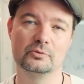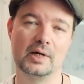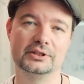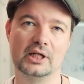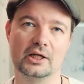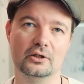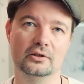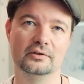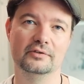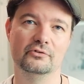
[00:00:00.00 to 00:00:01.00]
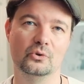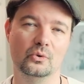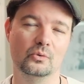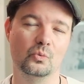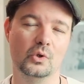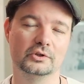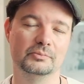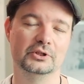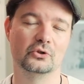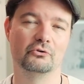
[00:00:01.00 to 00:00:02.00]
to my channel if you want
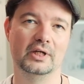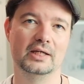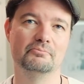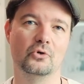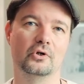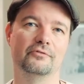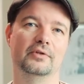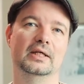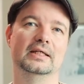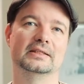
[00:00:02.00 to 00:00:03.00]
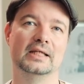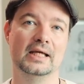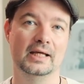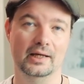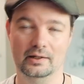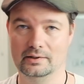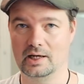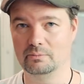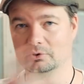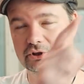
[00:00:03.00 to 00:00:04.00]
me to create more of these, and
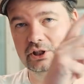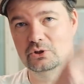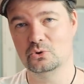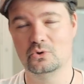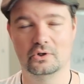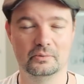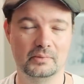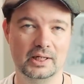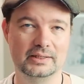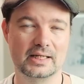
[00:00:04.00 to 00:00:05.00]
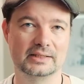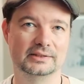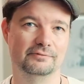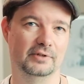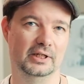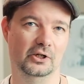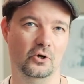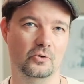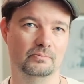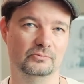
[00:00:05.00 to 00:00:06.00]
I will see you on my next
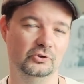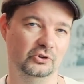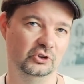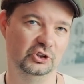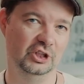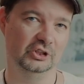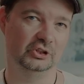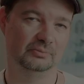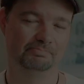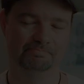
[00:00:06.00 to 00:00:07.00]
video. Cheers!